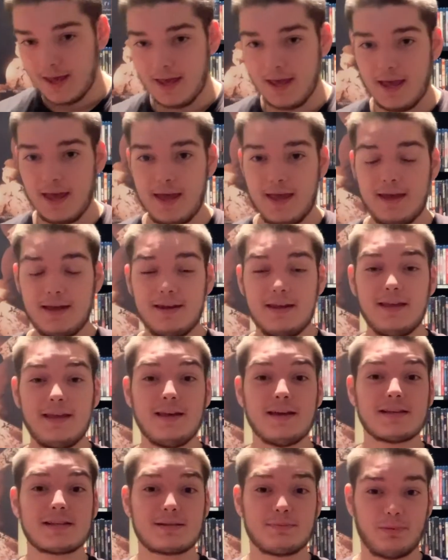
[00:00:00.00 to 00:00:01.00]
And he
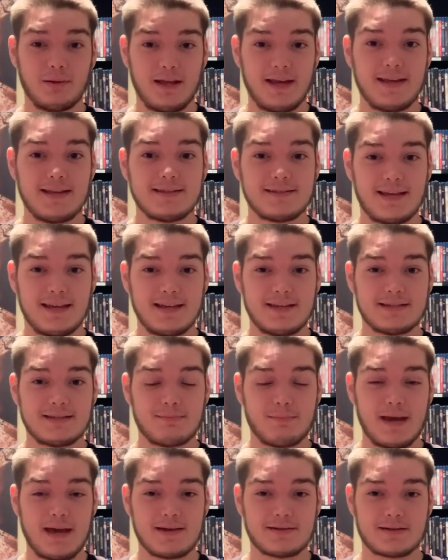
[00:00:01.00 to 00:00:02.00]
explains his
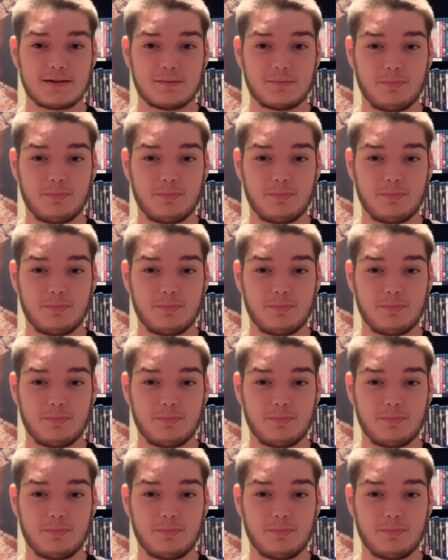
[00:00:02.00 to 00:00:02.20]
master